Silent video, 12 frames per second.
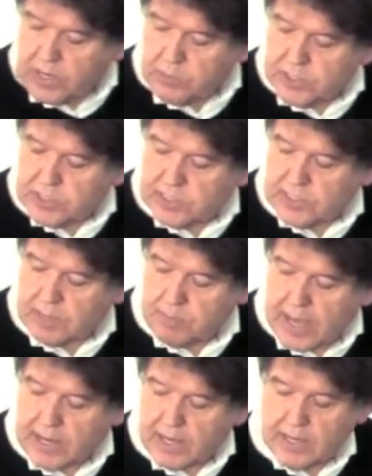why don't we just sit
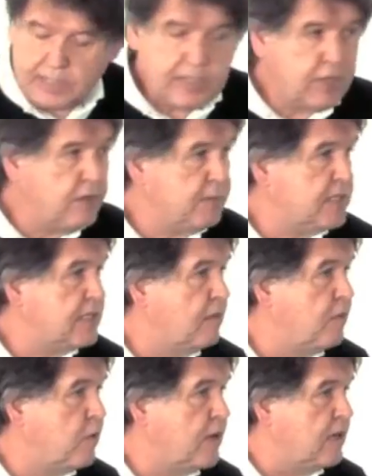back and let humans
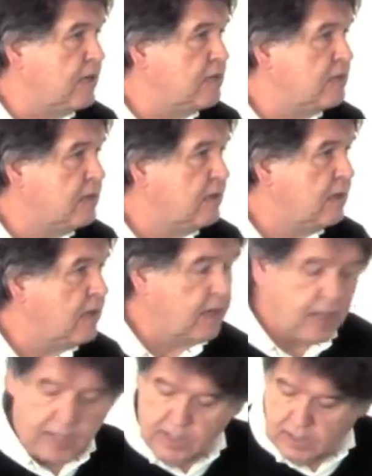self-organize?
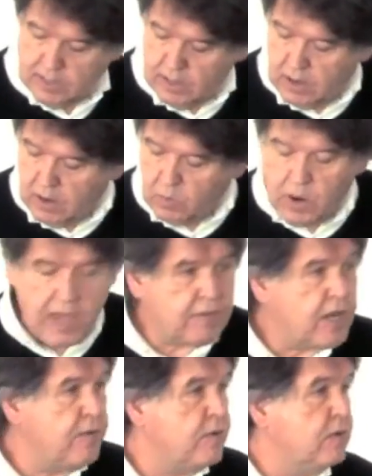Okay? Why have
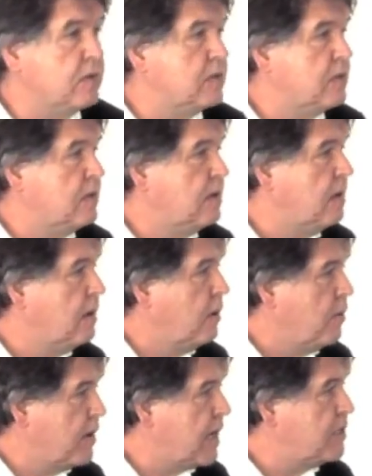any rules?
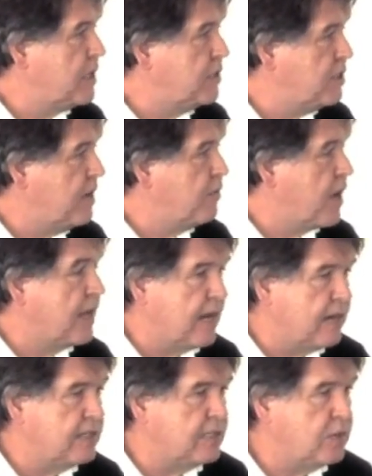We'd actually achieve
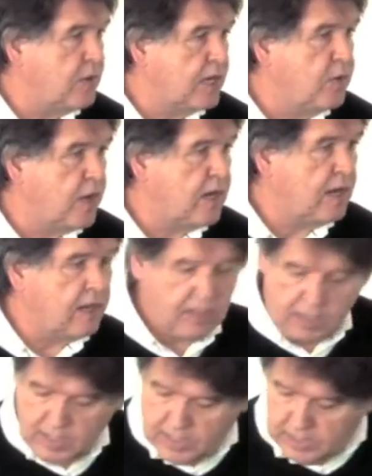regularities quite quickly.
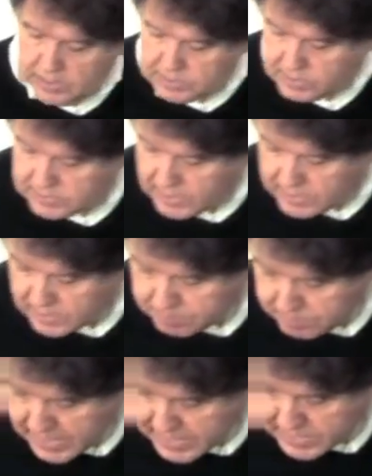So this idea
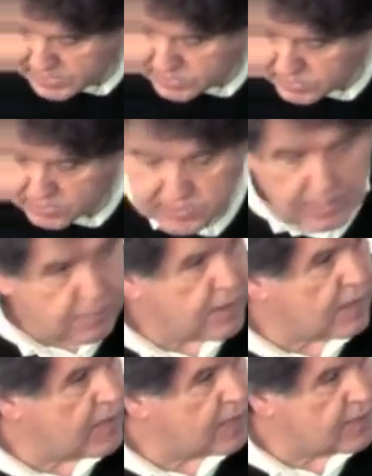that planning is not
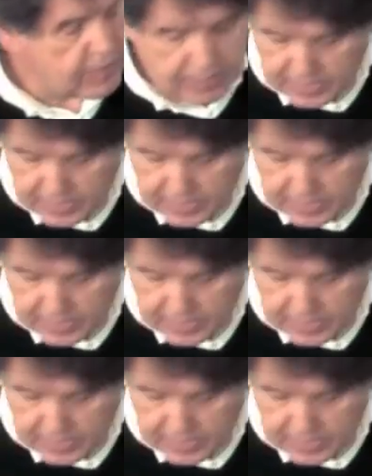something that